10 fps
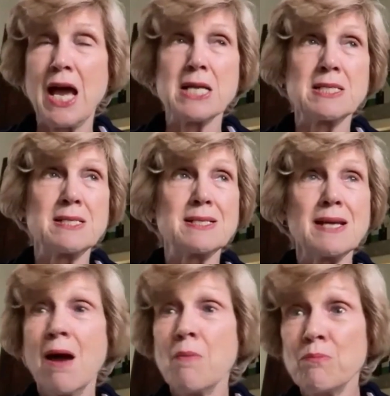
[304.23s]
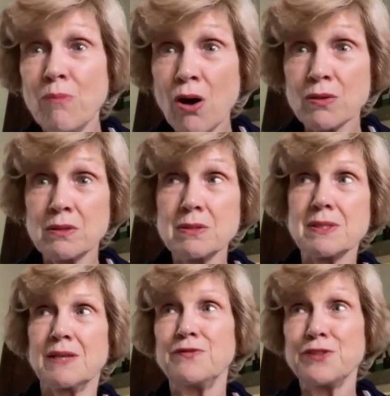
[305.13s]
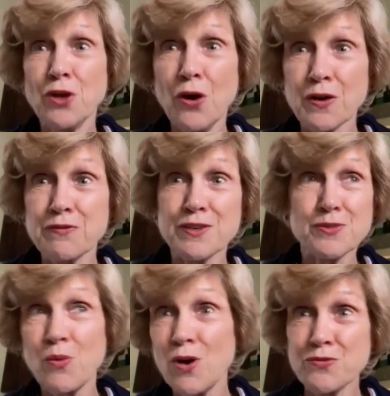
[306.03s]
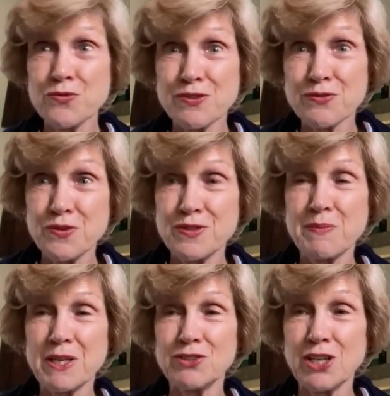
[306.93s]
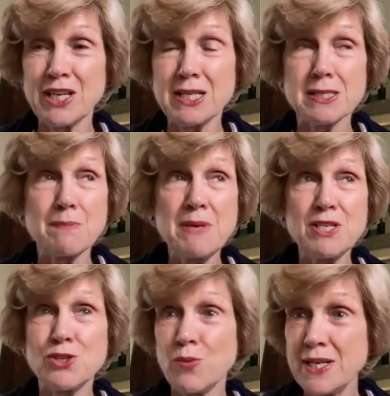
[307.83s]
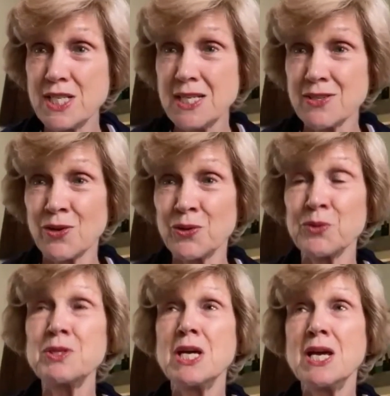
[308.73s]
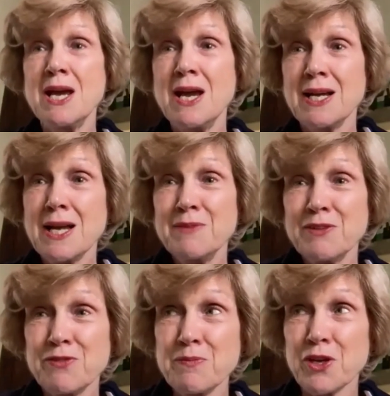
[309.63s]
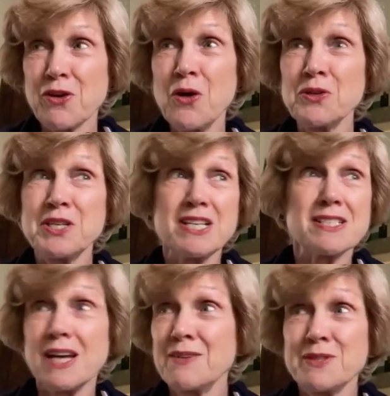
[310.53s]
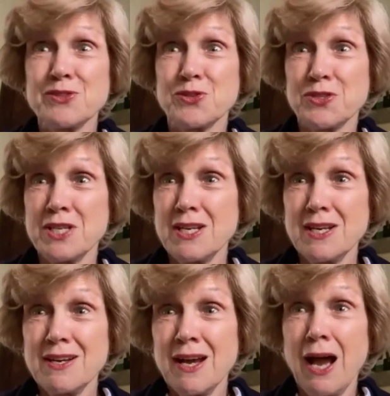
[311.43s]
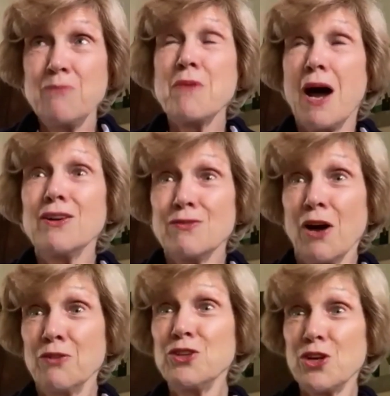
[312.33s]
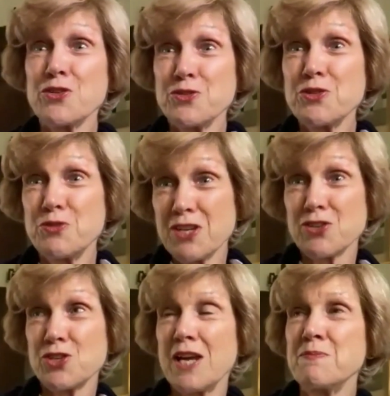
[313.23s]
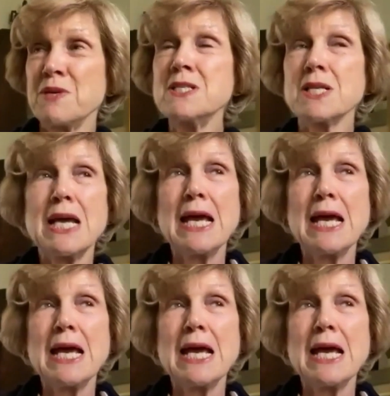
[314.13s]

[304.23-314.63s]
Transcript: and models and photographers wandering through the building. And as a mid-20-year-old coming from the colonies, I was alert to the excitement.